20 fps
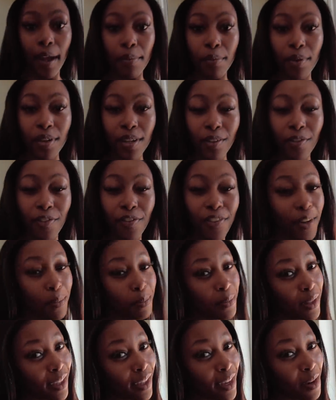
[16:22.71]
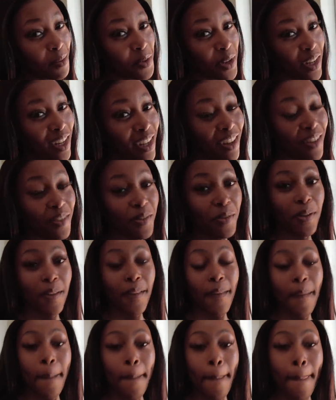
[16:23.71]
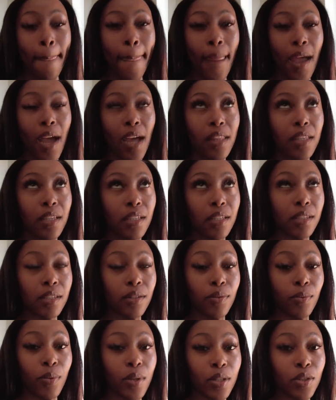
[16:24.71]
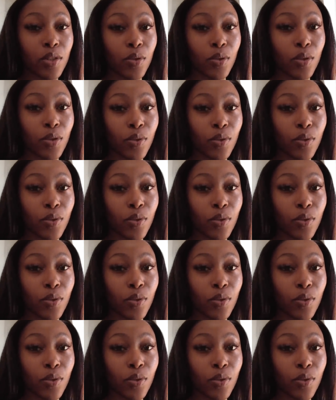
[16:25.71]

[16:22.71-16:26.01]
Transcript: gonna flip the camera now. I think 1, 2,